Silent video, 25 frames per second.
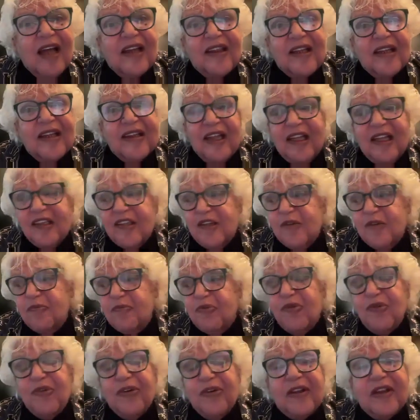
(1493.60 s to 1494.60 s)
I think that's
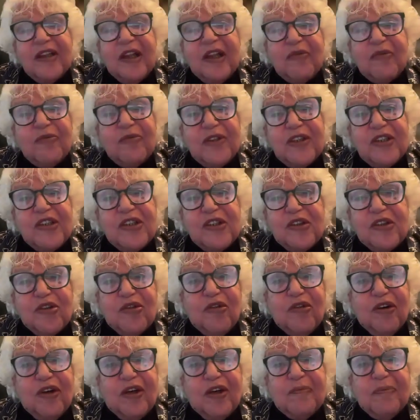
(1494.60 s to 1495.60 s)
important that we should
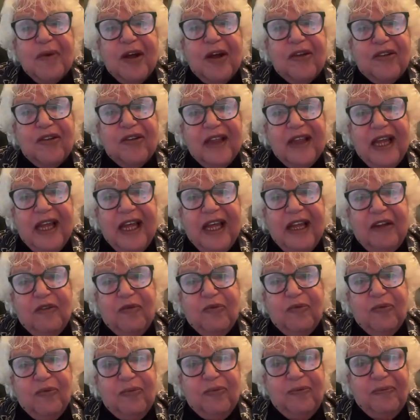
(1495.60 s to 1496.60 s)
talk about
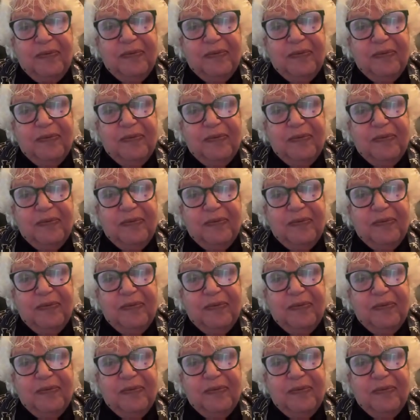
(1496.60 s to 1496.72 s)
that.